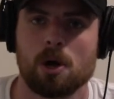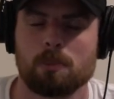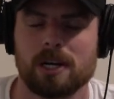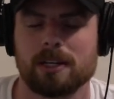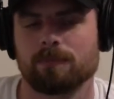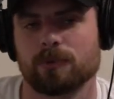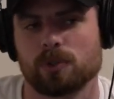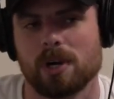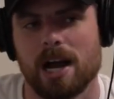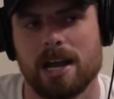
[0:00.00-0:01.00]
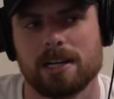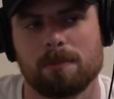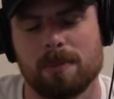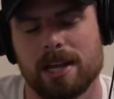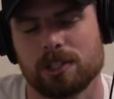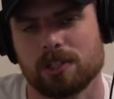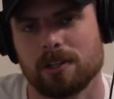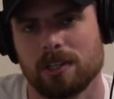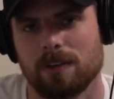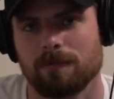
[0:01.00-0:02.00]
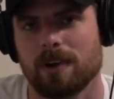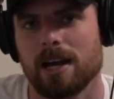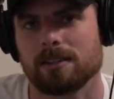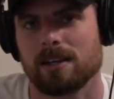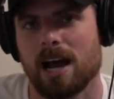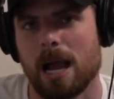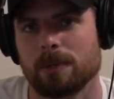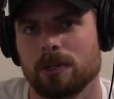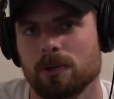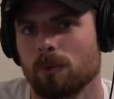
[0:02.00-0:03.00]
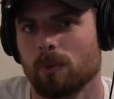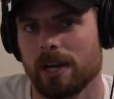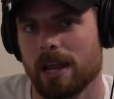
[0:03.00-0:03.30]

but trying to make sure that you find time to do one